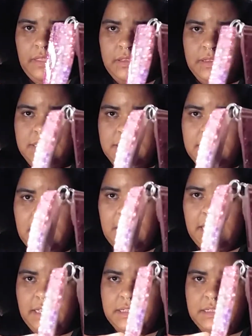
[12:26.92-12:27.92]

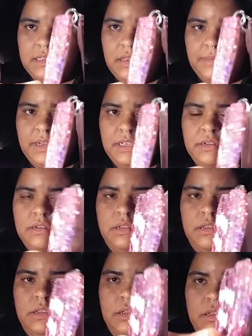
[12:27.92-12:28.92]
size. I'm not
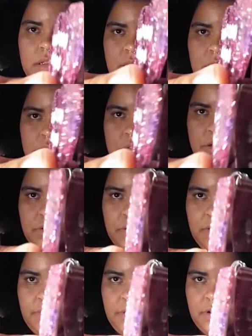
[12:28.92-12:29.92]

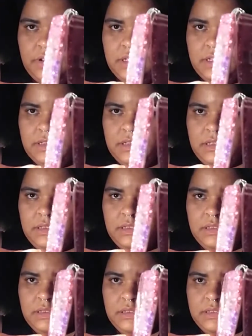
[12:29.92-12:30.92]
sure if you can
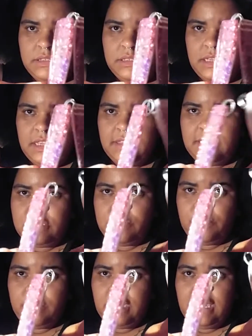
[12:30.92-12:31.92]
see. This
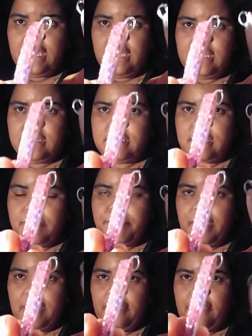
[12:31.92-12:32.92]
one is a
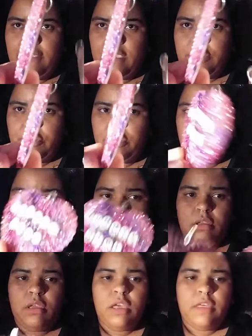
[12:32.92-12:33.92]
bit thicker.
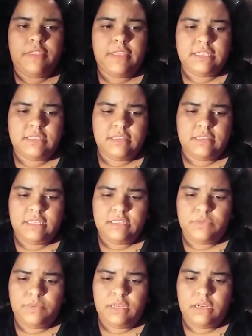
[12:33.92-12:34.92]
This
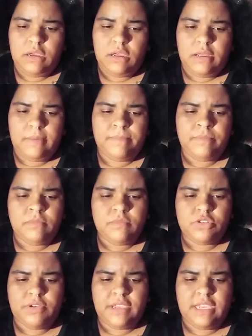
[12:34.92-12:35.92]
one,
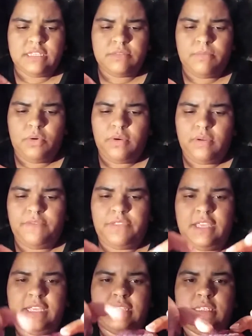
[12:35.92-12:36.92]
so I guess more of
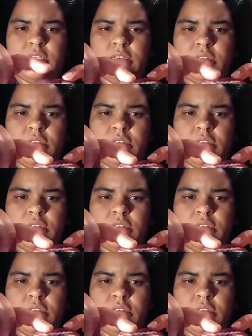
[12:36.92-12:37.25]
this